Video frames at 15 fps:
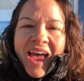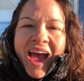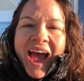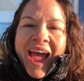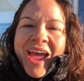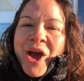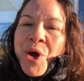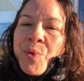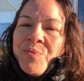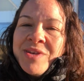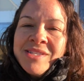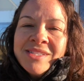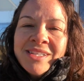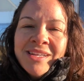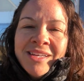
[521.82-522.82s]
I hope
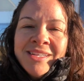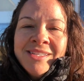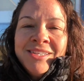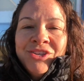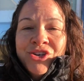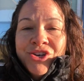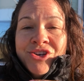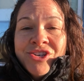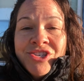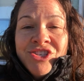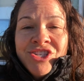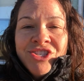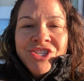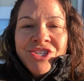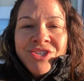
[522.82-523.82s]
this
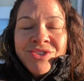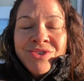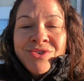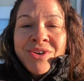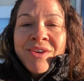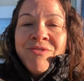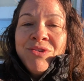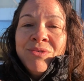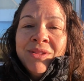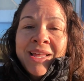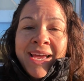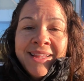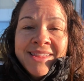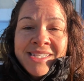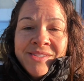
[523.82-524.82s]
encourages you. If you
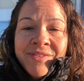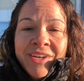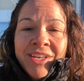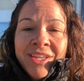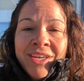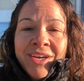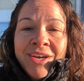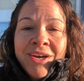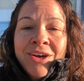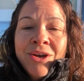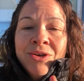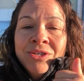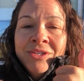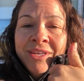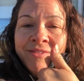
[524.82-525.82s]
like this
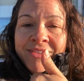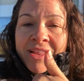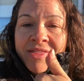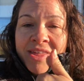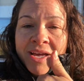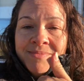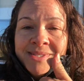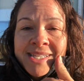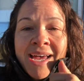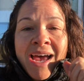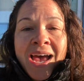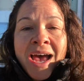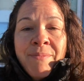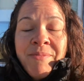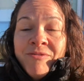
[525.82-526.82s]
video, give it a thumbs
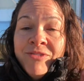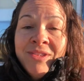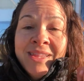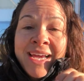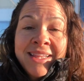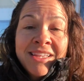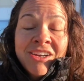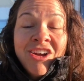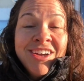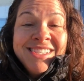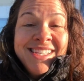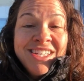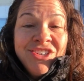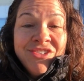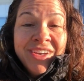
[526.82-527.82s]
up. If you like the
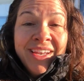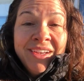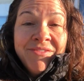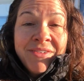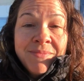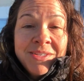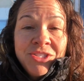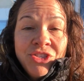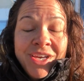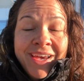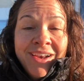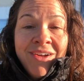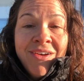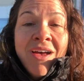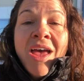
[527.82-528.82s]
content you're getting from this
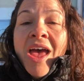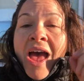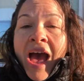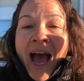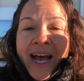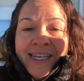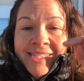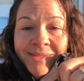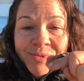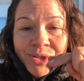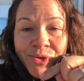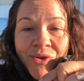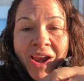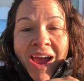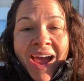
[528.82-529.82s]
channel,
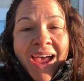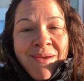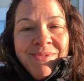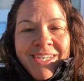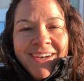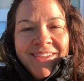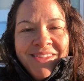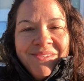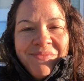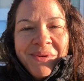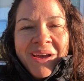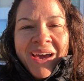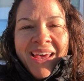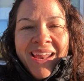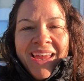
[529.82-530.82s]
subscribe down at the
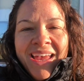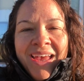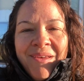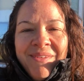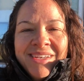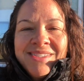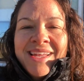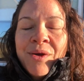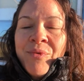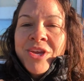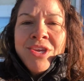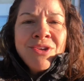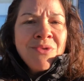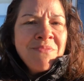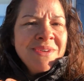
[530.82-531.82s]
bottom. Is that way
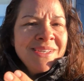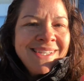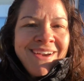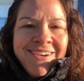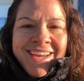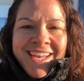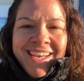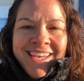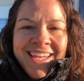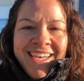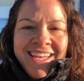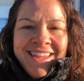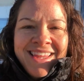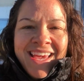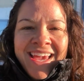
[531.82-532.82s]
you don't out on
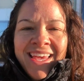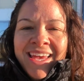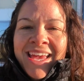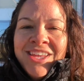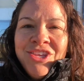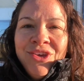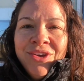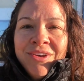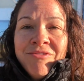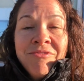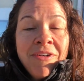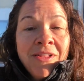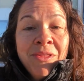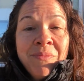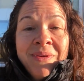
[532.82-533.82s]
anything? And you can
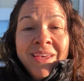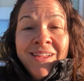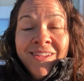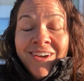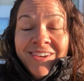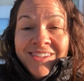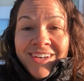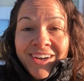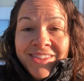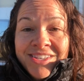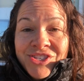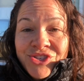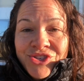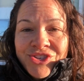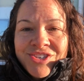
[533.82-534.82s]
follow me along on
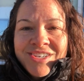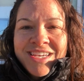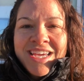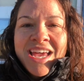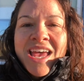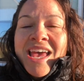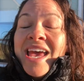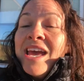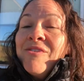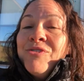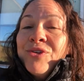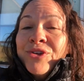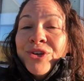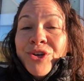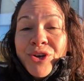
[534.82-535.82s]
this journey. If
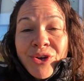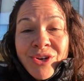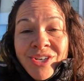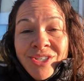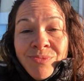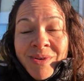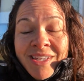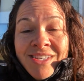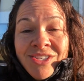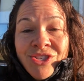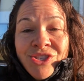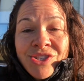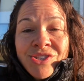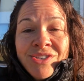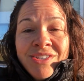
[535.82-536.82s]
you're encouraged by this
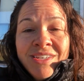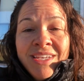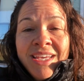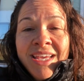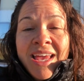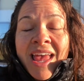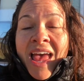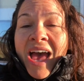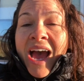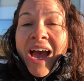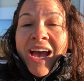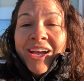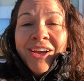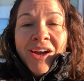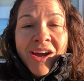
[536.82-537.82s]
journey,
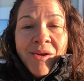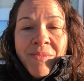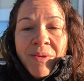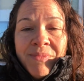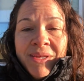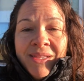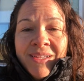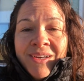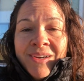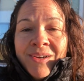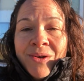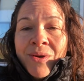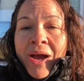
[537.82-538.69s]
comment below.